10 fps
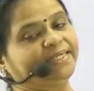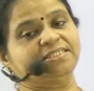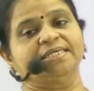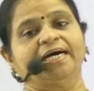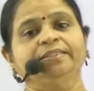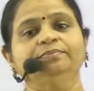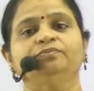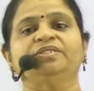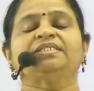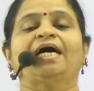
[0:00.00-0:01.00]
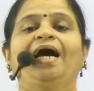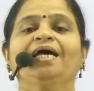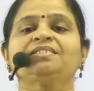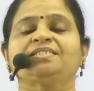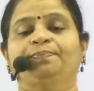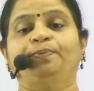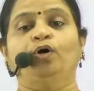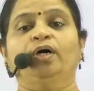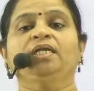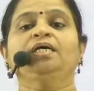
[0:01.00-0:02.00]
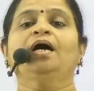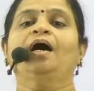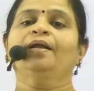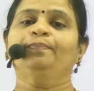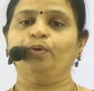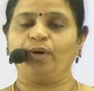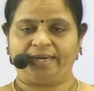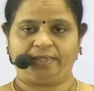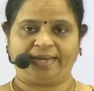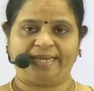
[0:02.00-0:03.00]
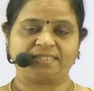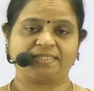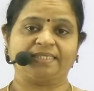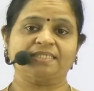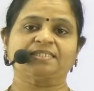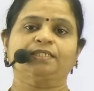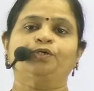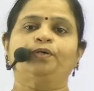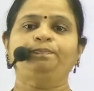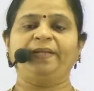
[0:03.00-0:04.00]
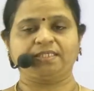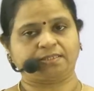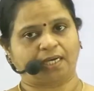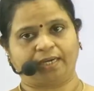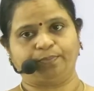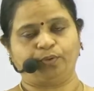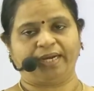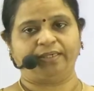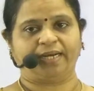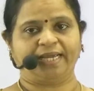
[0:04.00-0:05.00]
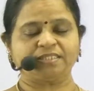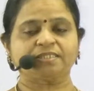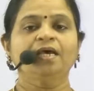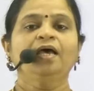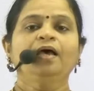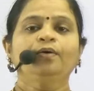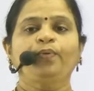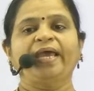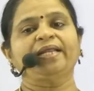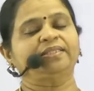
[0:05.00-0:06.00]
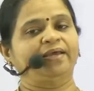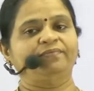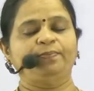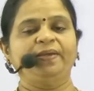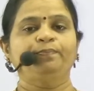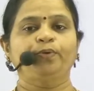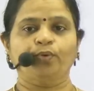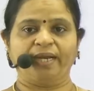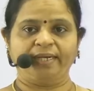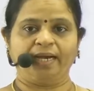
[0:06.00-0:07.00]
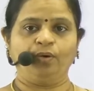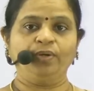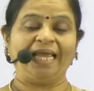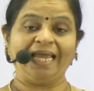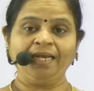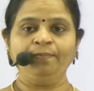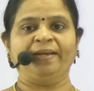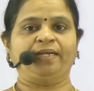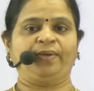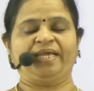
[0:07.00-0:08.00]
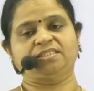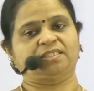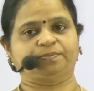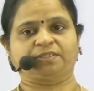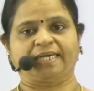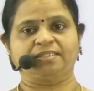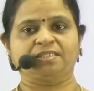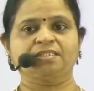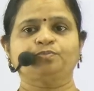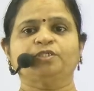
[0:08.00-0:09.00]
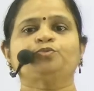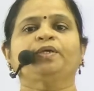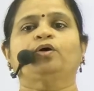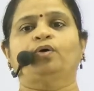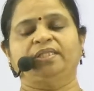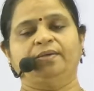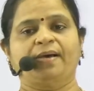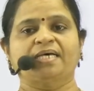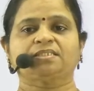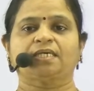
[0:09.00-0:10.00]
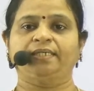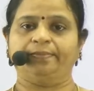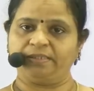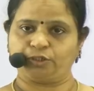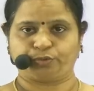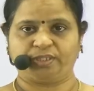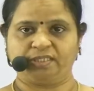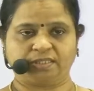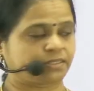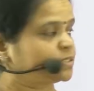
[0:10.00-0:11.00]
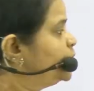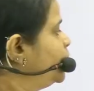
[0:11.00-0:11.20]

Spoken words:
enzyme which acts upon carbohydrates, that is the complex carbohydrates, where they will be broken down in between substances which we call them as double sugars.